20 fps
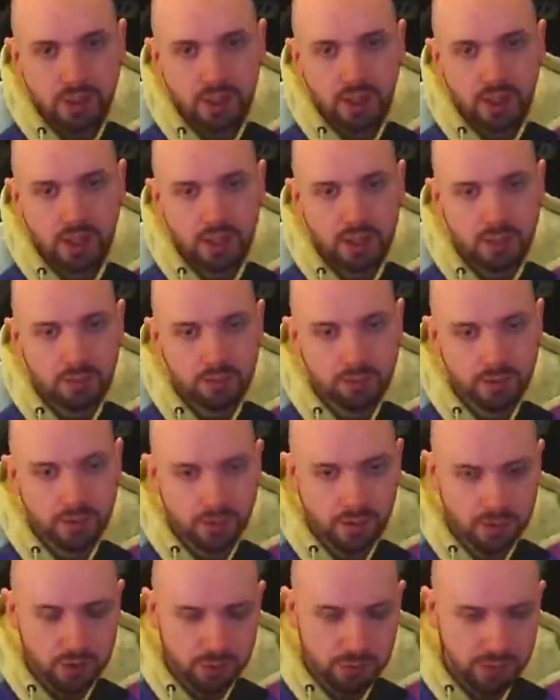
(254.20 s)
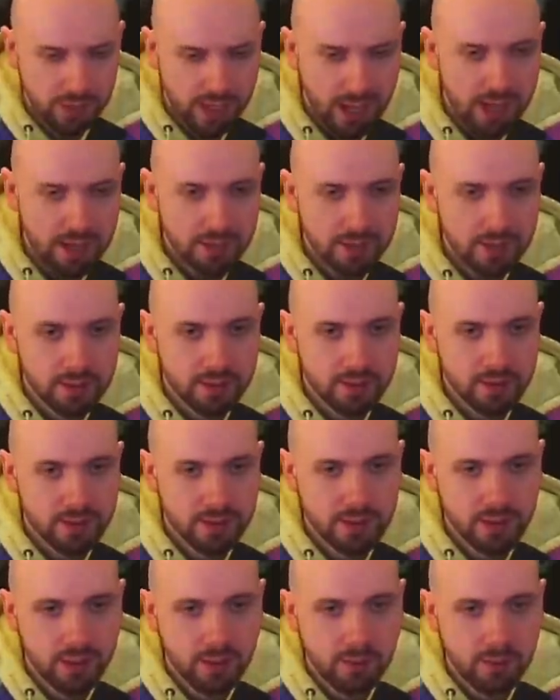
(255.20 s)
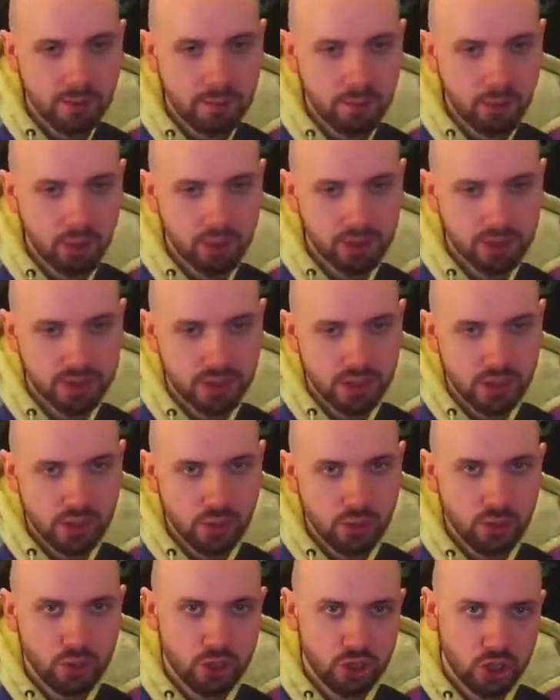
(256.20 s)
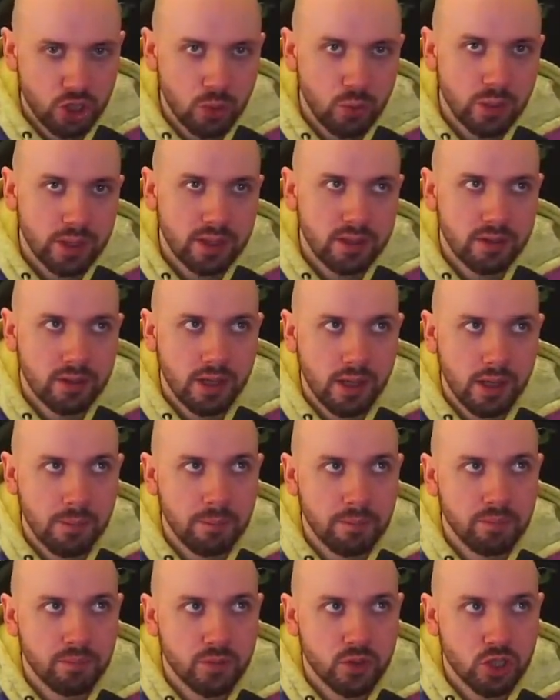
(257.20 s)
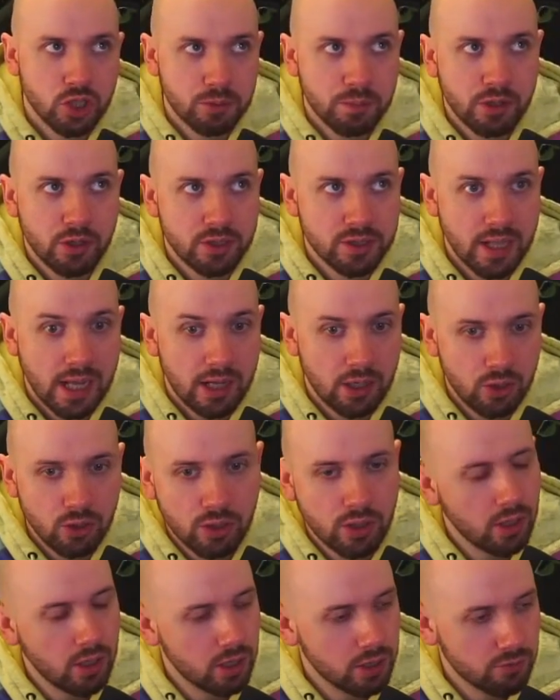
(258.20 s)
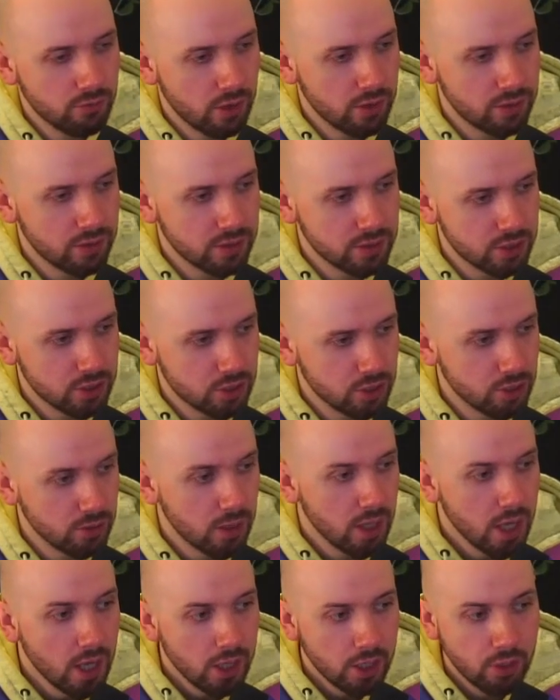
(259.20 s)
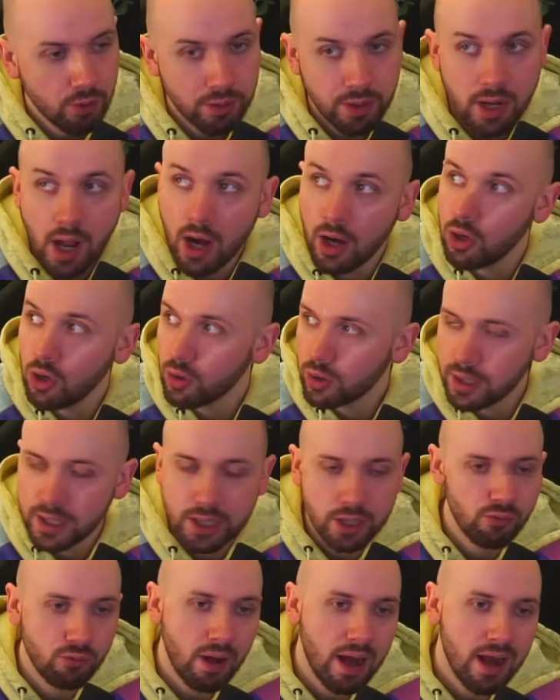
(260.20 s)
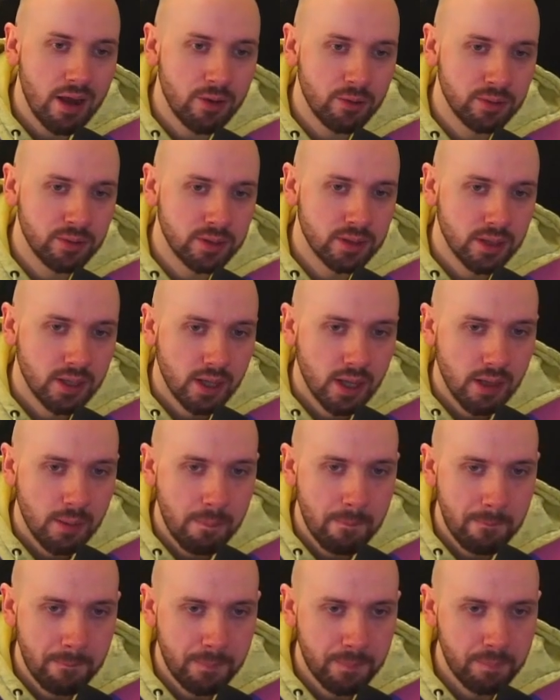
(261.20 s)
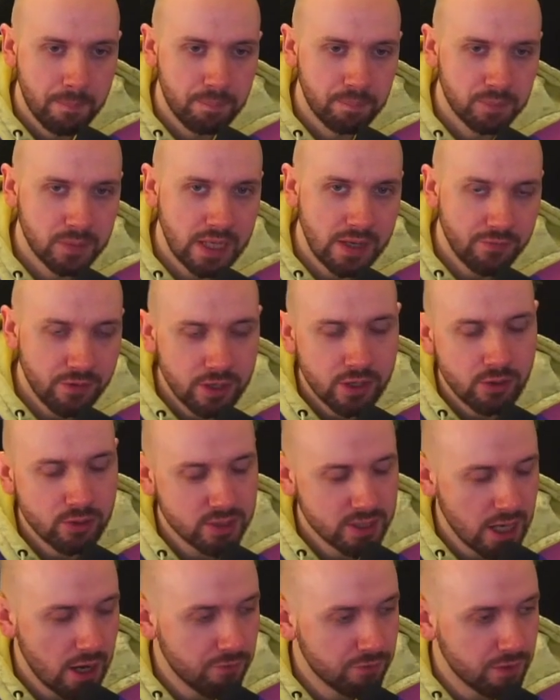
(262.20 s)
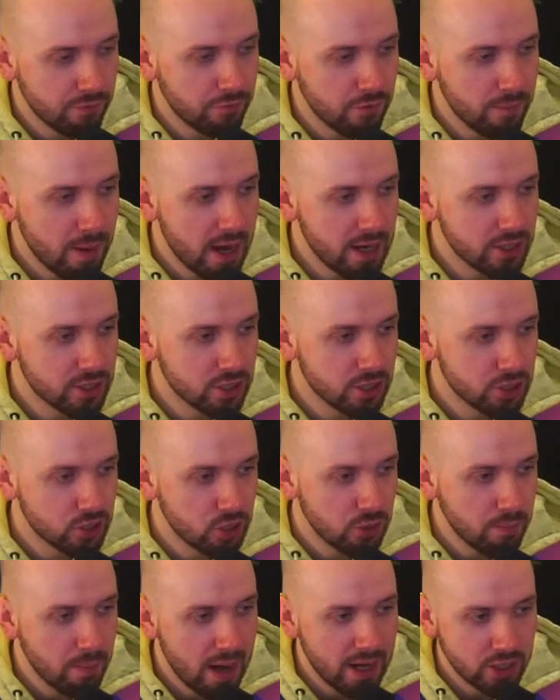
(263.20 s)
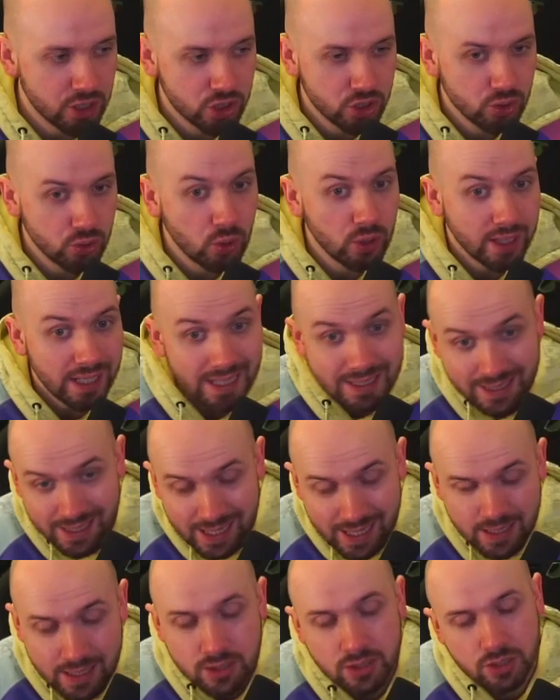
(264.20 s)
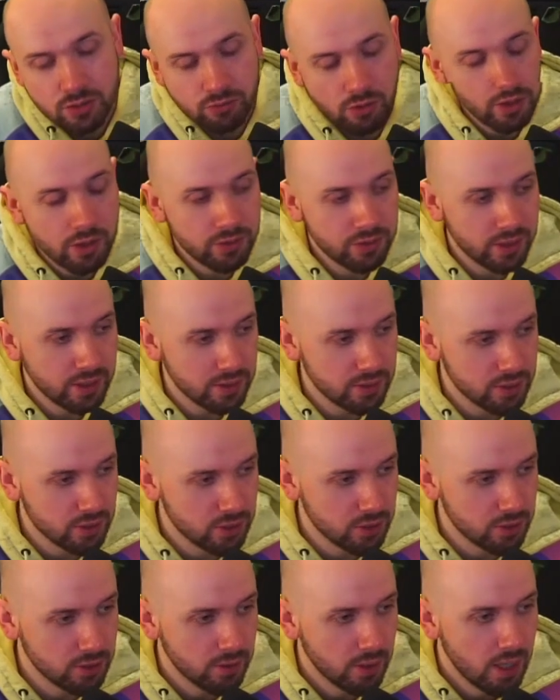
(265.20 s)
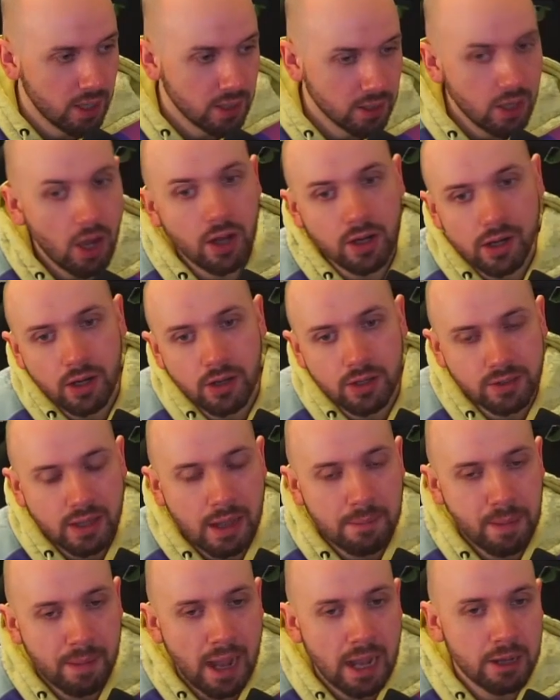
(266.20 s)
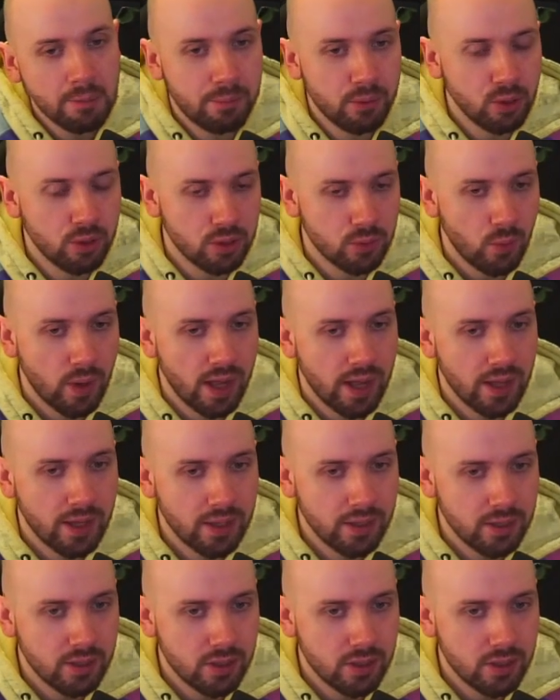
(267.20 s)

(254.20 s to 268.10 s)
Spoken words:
you've got some mechanics, but you're doing them just because they look like the right thing to do. You're not looking around, giving yourself the information to make sure it is the right thing to do. Kind of like that backboard where